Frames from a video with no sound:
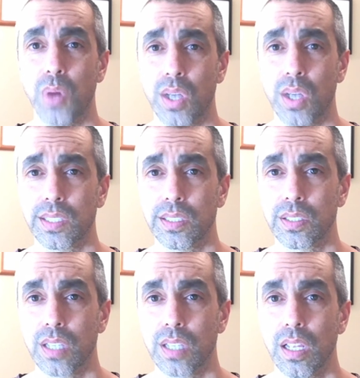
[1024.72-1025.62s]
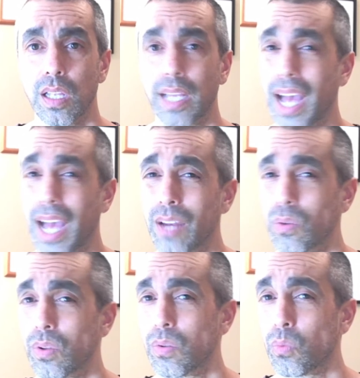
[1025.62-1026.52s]
bosses. Sure. Like, I
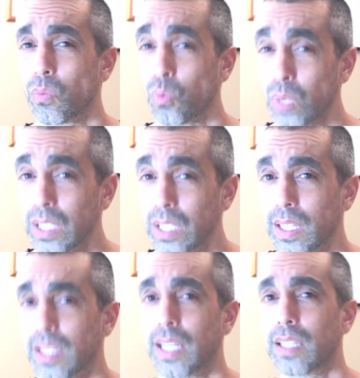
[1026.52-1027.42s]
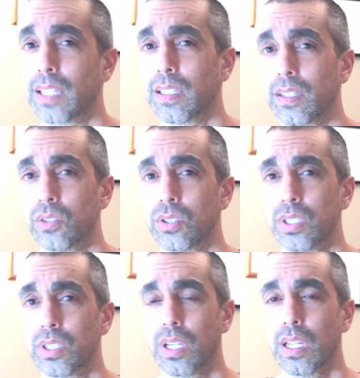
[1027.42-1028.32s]
don't really think
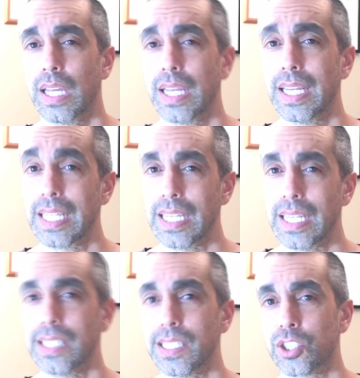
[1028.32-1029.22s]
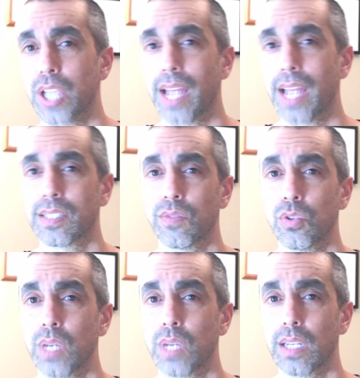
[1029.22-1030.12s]
there's an easy chance of
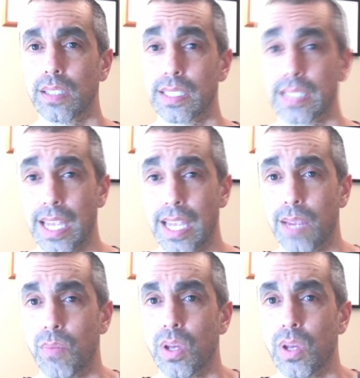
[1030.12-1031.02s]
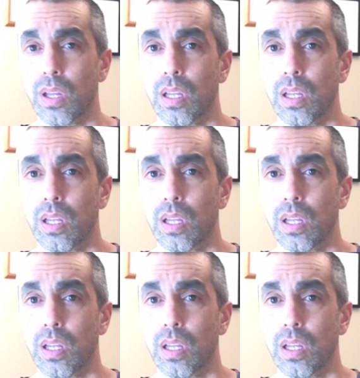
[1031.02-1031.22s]
you getting the same